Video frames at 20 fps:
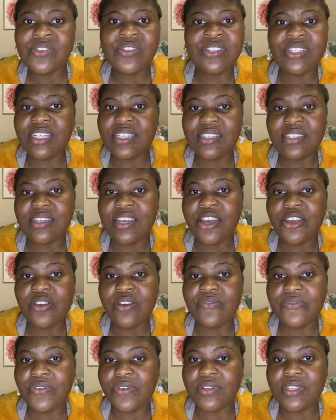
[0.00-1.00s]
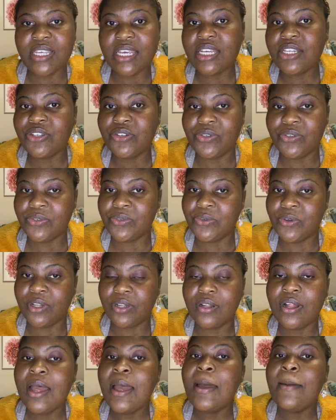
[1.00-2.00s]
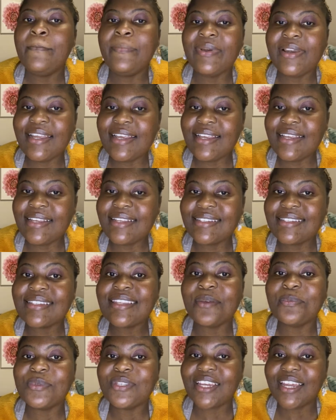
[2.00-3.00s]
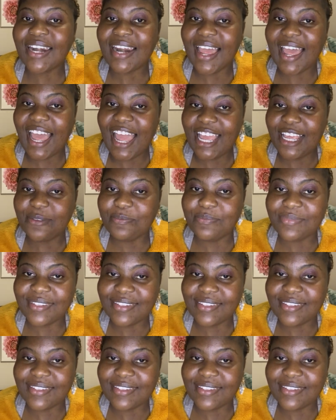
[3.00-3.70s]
just hear your views as usual. Please subscribe.